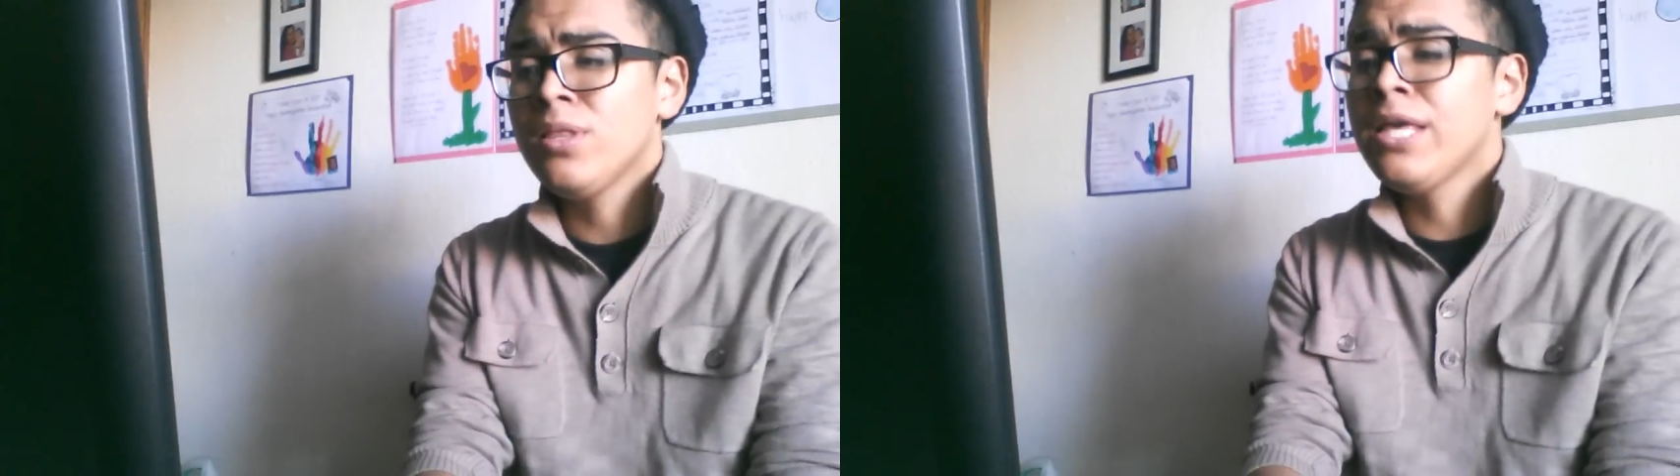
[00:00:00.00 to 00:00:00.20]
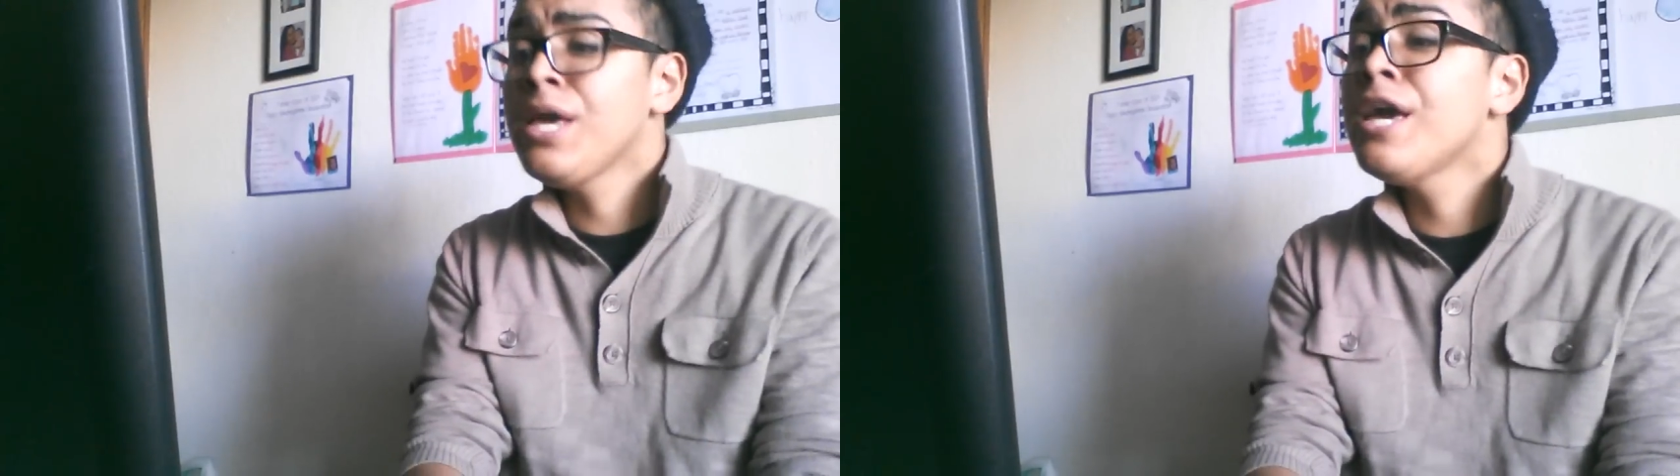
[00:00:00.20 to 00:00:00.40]

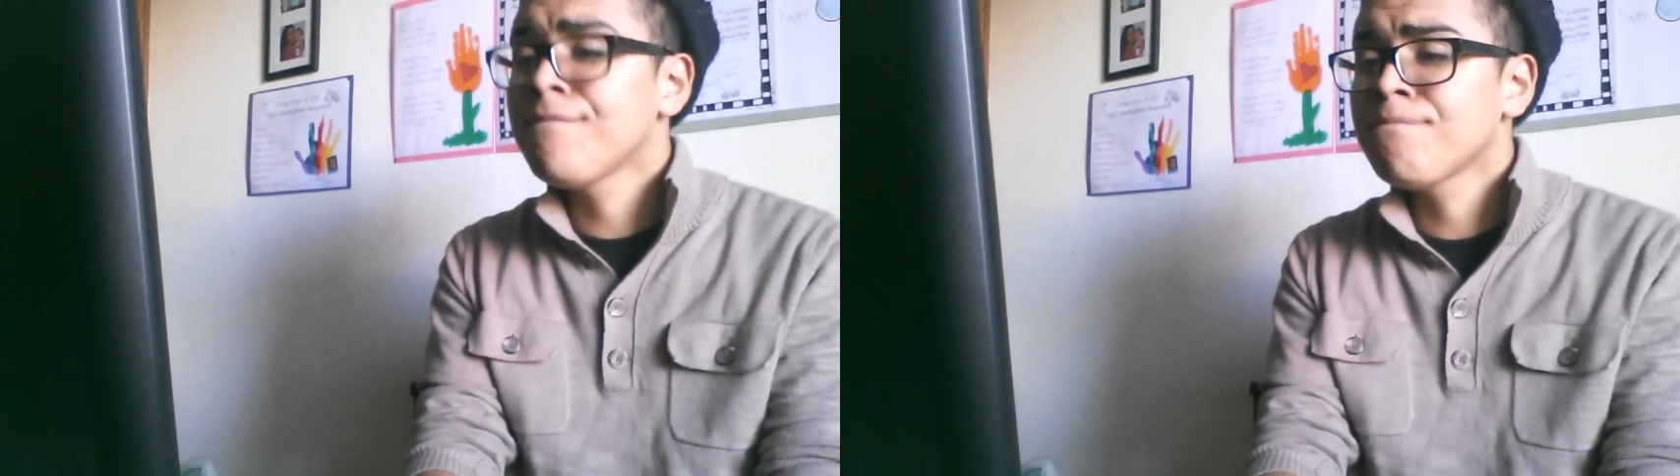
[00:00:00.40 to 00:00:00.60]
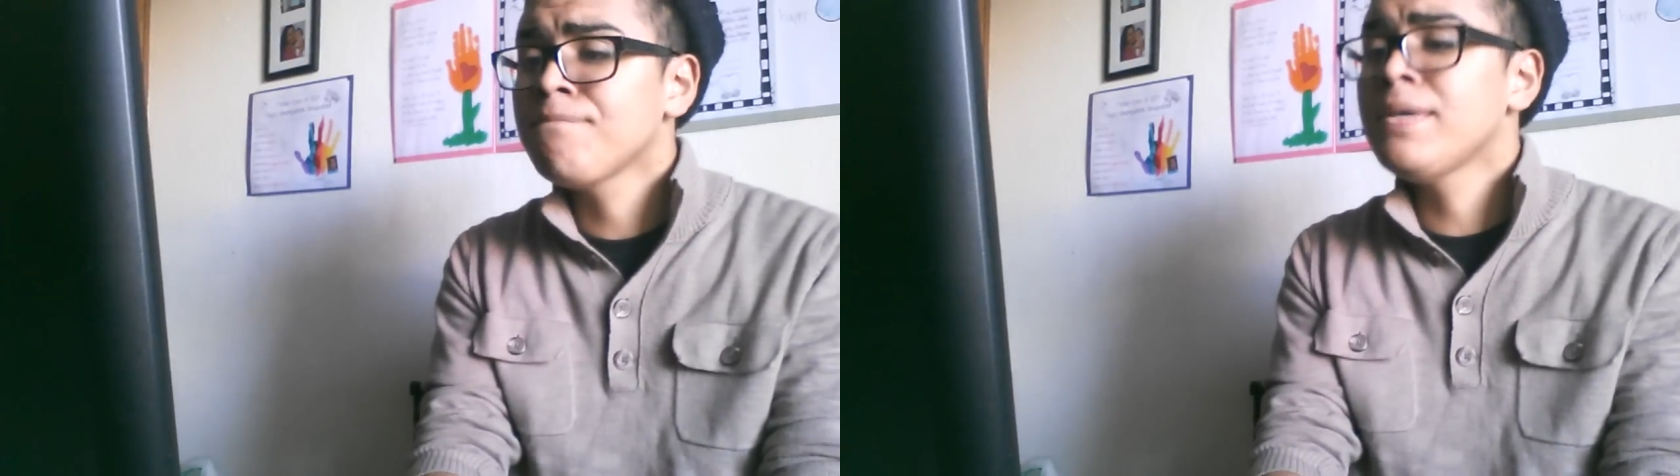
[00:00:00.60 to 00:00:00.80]

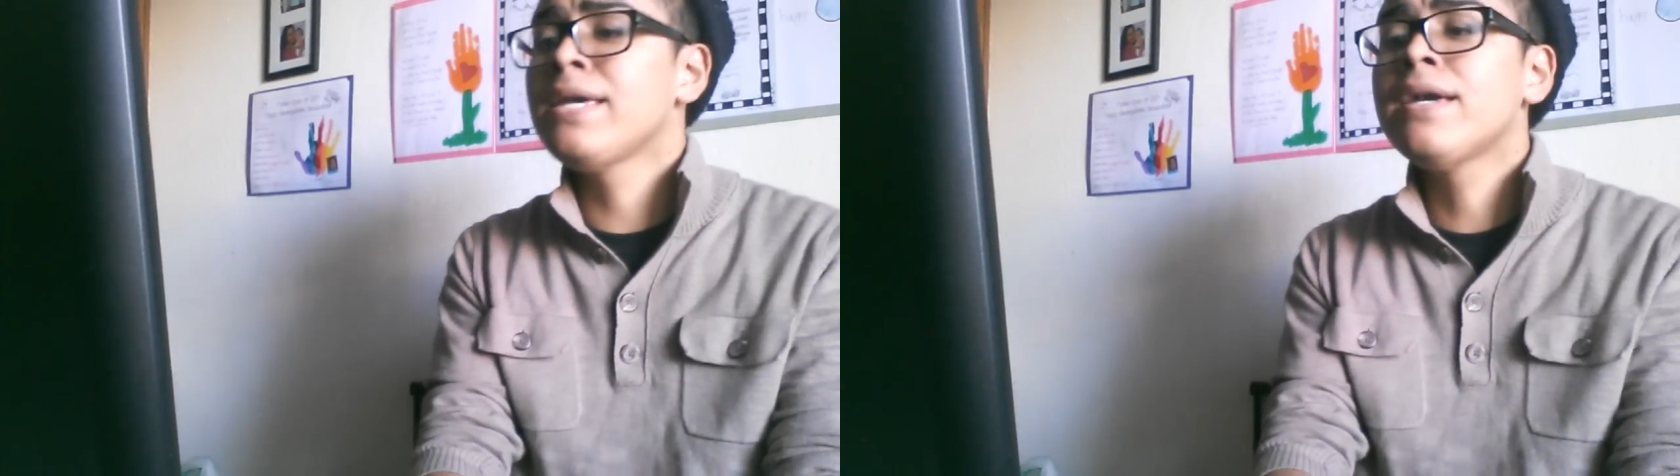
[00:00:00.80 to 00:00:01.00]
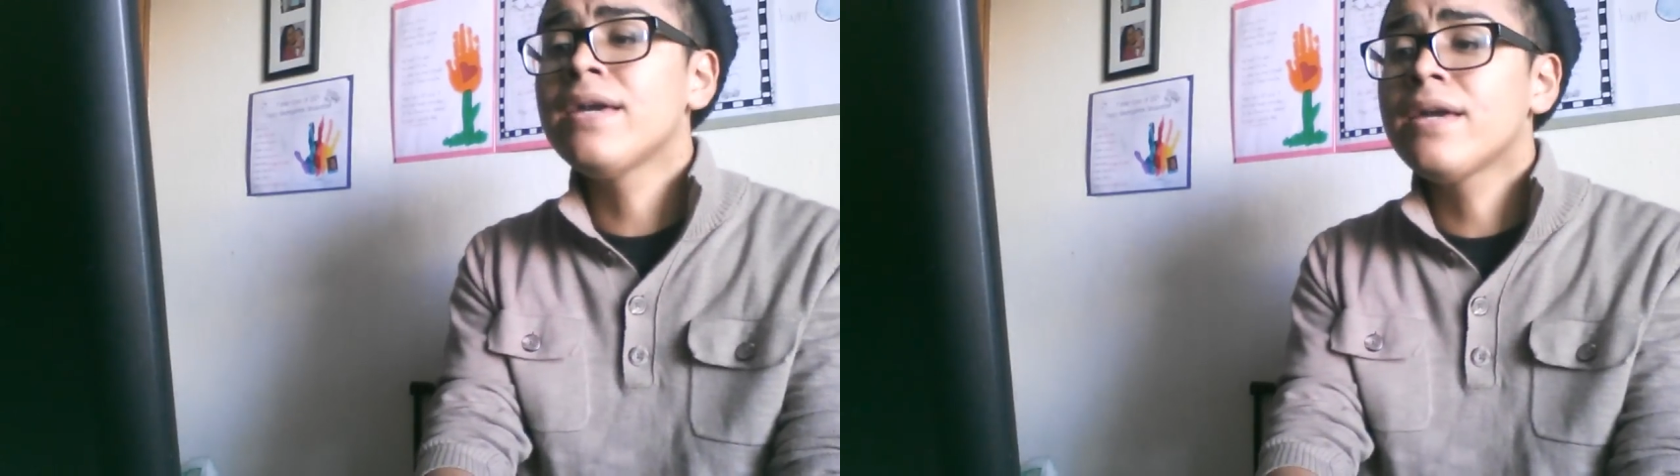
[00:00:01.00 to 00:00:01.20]
leave
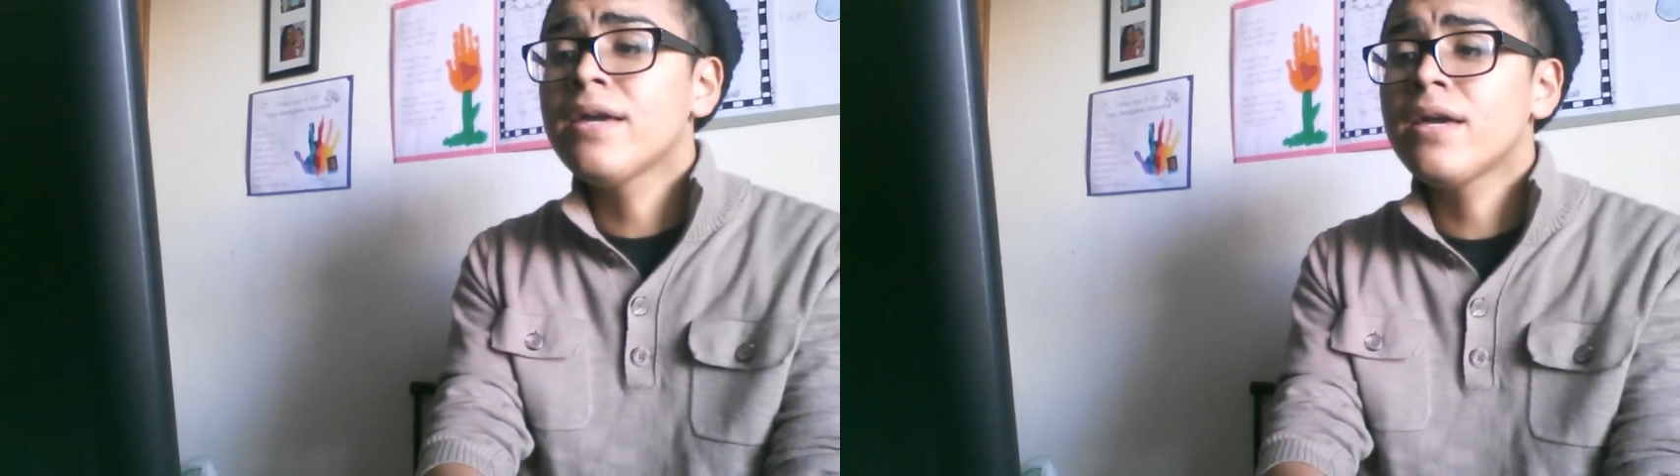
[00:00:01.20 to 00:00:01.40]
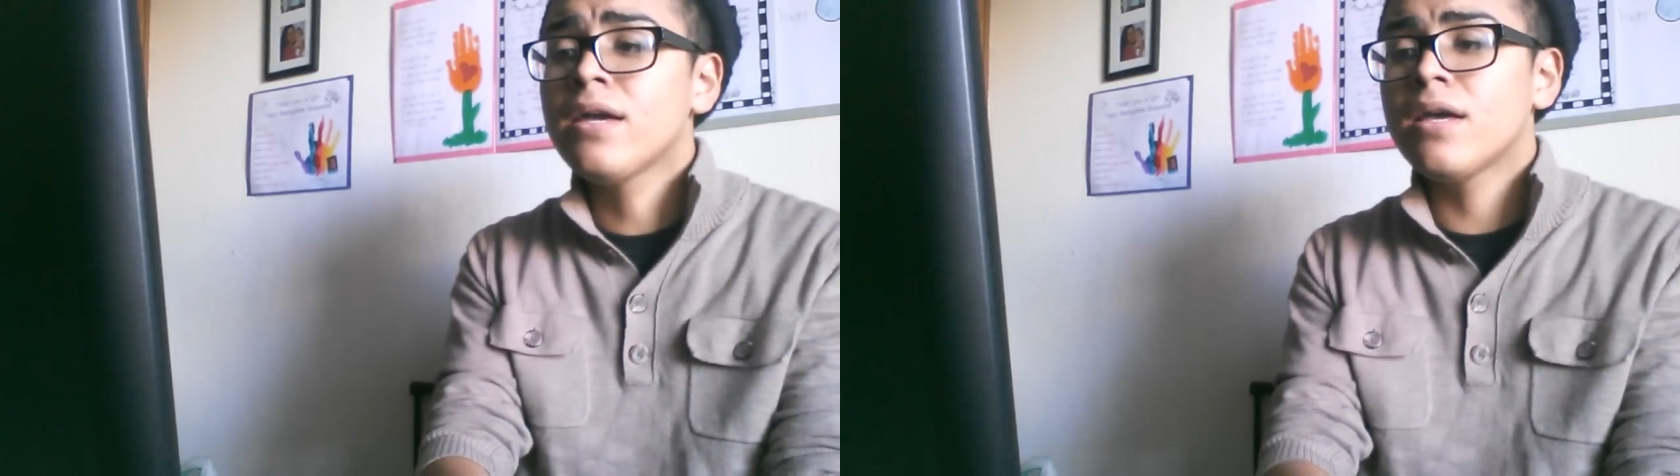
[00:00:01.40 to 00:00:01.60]
me?